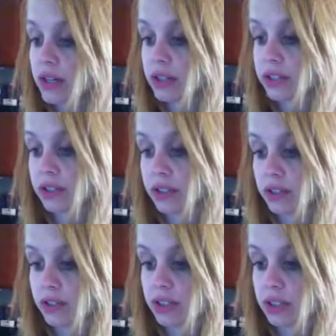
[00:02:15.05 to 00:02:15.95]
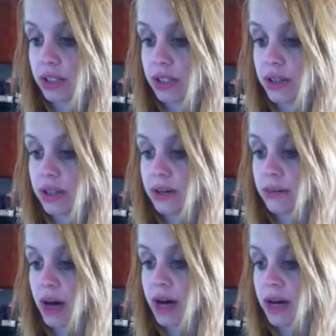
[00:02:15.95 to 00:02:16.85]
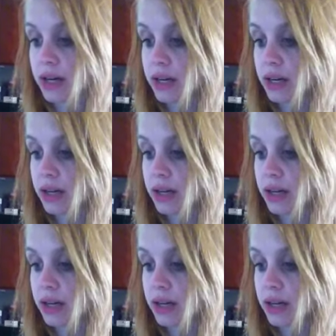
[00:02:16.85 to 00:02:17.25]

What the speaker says: Grease the cookie sheet. Combine